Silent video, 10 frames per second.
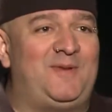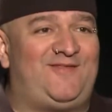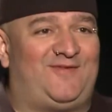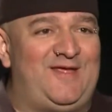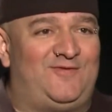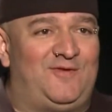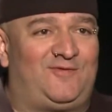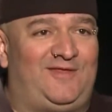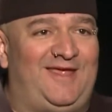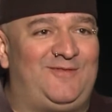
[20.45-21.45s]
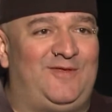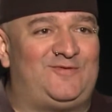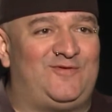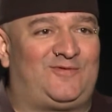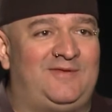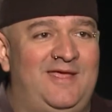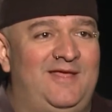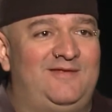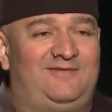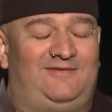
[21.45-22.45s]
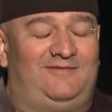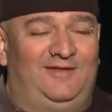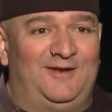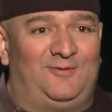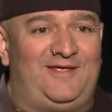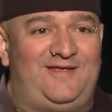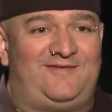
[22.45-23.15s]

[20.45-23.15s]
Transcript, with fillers: many scenes in this thing that just literally